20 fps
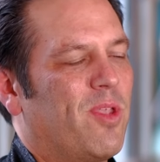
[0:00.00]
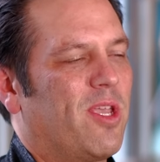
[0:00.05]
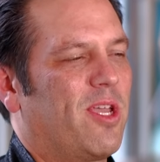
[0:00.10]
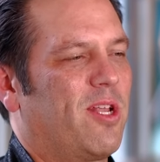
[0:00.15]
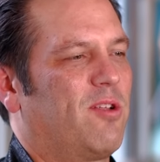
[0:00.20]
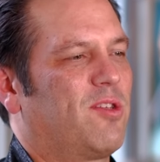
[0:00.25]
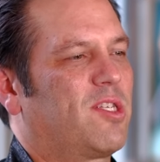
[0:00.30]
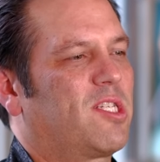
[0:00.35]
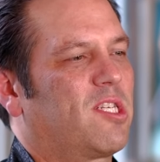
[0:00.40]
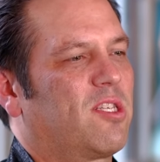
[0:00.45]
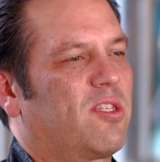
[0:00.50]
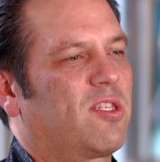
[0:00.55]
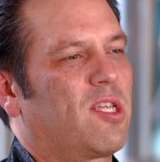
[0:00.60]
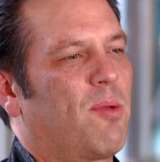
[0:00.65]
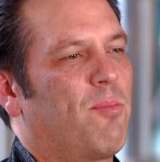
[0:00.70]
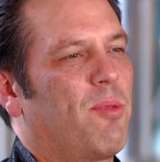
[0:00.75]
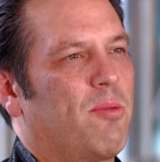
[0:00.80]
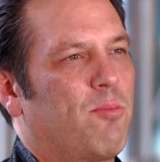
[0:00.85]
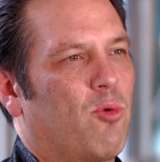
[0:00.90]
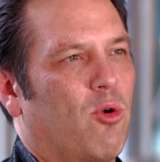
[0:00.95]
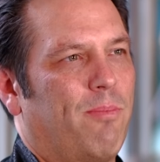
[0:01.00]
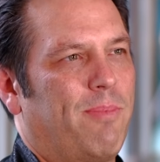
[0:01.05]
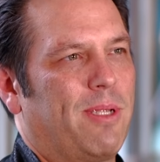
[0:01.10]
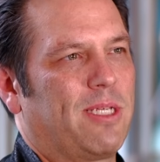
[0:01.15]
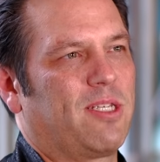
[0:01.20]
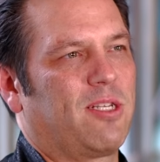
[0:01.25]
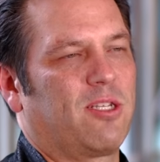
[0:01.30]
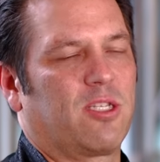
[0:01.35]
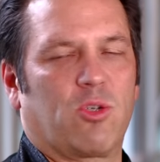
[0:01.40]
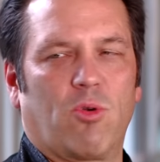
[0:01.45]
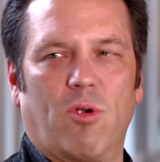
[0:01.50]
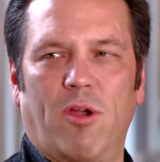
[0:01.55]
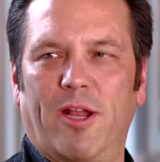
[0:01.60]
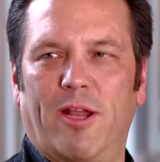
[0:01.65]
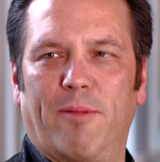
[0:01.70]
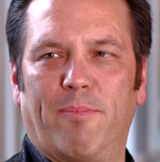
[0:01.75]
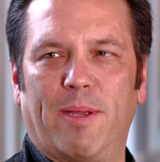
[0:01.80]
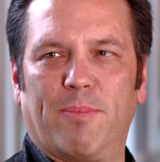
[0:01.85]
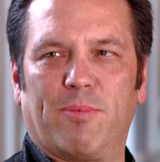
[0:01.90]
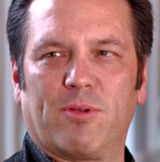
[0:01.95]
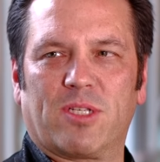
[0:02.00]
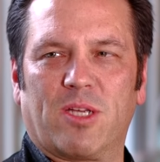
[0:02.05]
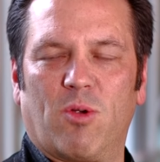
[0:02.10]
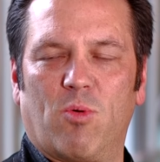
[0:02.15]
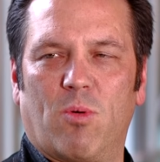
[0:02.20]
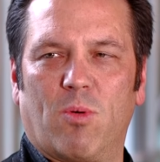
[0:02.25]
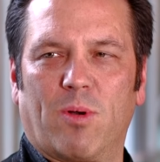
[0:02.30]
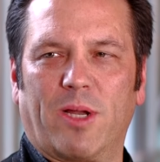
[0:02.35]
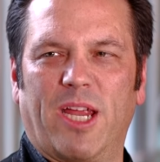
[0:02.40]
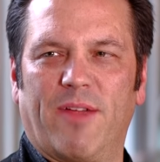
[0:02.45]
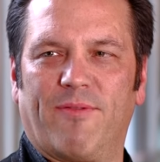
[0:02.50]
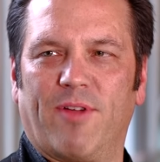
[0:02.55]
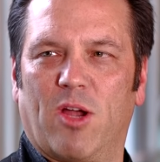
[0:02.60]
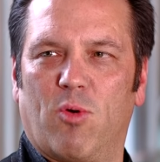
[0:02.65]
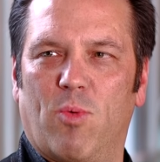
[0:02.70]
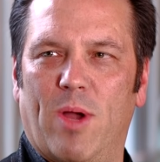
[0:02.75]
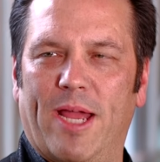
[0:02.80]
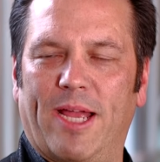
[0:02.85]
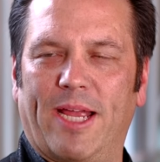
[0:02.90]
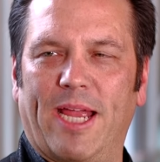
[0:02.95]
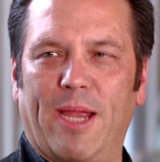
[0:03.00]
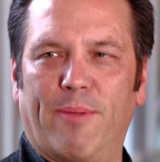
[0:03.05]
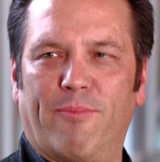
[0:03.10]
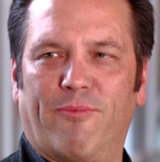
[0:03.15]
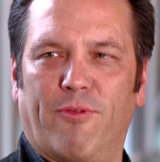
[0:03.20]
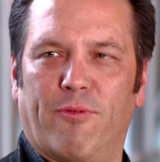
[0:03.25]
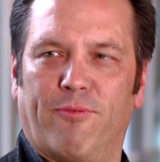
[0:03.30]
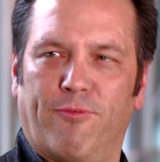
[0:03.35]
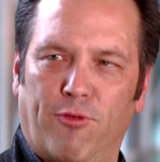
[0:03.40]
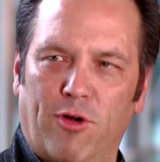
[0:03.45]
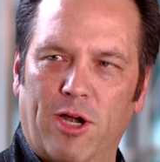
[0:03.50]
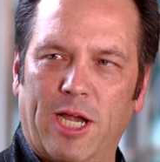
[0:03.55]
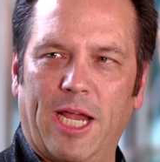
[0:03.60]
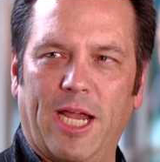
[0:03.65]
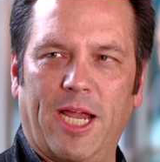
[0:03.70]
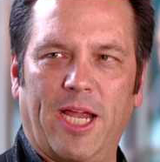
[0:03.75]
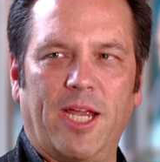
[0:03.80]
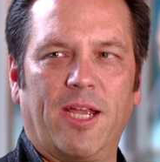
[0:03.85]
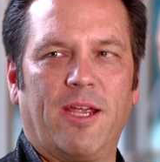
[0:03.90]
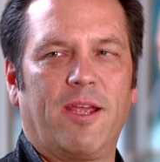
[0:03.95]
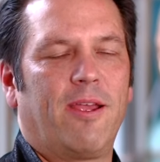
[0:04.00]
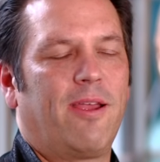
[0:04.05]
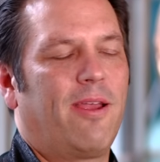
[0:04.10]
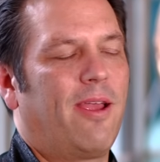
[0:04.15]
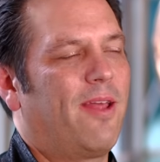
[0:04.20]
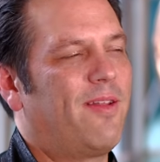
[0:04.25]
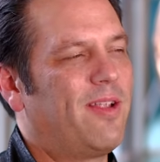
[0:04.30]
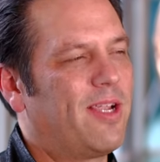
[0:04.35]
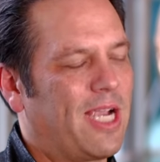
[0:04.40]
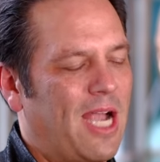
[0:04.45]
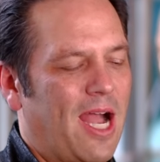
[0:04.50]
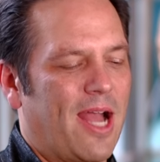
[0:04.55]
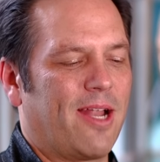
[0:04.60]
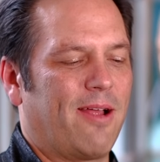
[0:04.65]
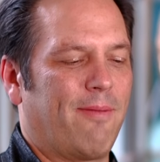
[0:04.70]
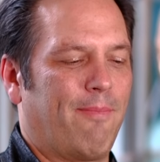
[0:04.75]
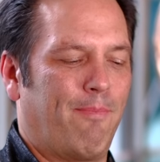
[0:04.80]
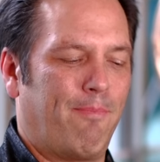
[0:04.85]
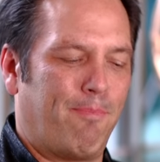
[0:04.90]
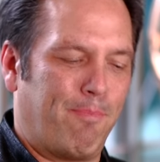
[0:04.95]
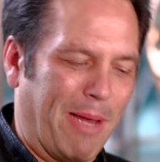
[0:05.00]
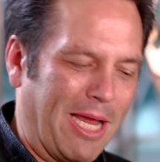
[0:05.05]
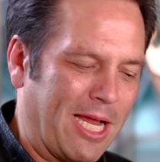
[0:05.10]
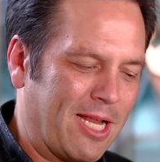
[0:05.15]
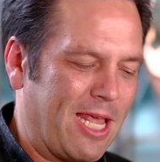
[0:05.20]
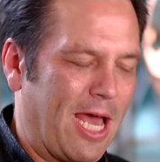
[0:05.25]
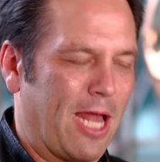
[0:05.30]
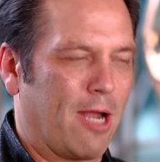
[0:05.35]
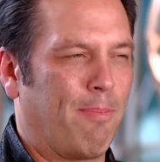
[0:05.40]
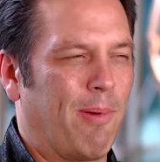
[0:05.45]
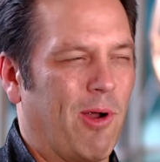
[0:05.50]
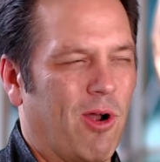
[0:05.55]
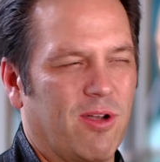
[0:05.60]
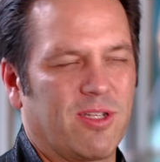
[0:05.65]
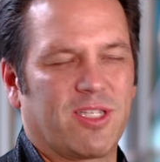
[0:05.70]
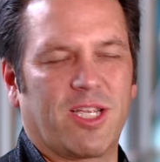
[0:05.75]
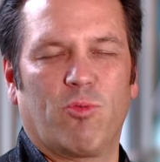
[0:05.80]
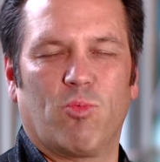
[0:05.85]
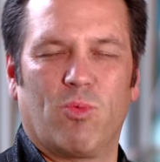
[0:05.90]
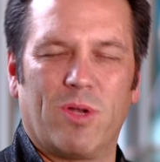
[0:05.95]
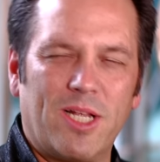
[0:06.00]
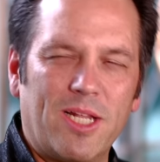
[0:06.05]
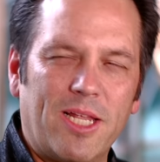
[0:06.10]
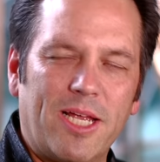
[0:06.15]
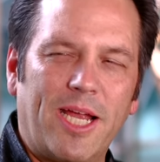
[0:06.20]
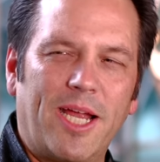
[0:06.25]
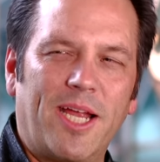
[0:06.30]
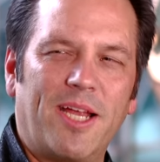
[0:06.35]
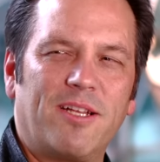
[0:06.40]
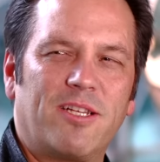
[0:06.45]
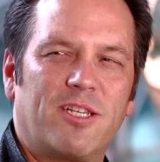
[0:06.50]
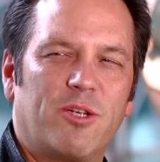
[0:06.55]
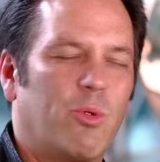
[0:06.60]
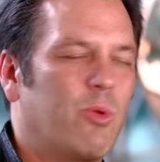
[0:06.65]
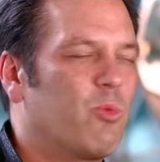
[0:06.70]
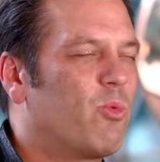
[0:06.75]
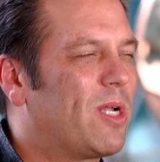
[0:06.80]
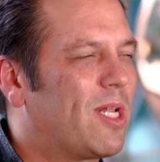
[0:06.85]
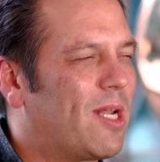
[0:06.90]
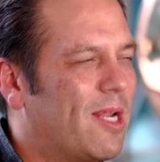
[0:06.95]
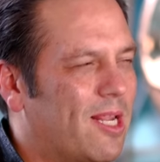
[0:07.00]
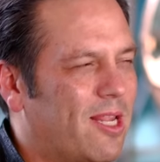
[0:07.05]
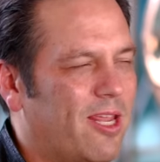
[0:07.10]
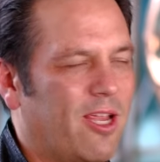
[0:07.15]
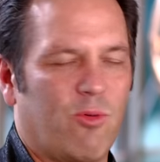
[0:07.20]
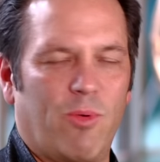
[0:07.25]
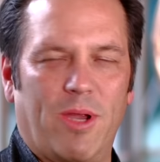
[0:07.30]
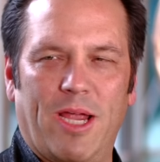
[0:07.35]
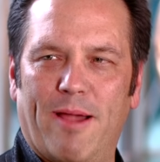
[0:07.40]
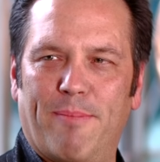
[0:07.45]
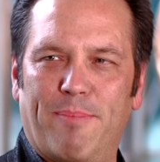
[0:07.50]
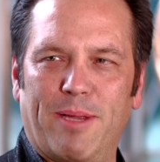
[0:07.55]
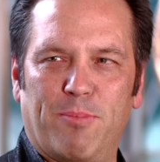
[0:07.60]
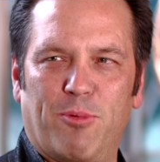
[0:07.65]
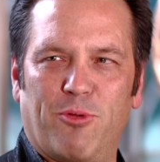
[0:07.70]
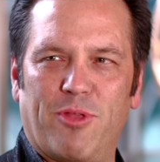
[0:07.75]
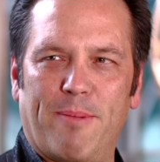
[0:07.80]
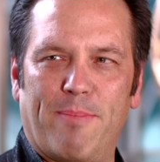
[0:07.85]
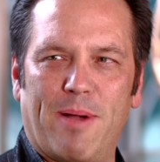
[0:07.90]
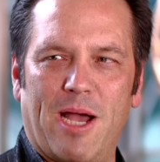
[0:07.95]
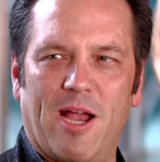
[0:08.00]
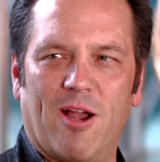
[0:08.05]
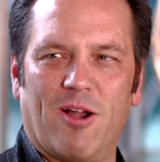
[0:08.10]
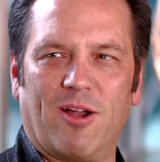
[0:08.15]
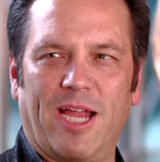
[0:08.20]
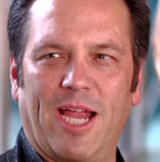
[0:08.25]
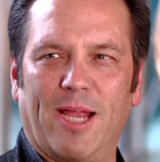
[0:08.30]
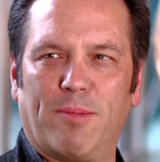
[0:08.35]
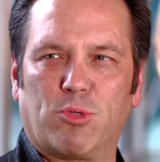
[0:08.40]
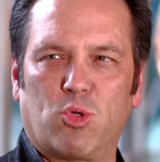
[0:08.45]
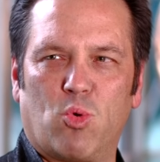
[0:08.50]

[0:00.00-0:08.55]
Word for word: You know, some of the more business-oriented people say, "Well, we're giving away a game for free," yeah. and you kind of pick that apart and say, "Really? Do we really think we have people that buy our game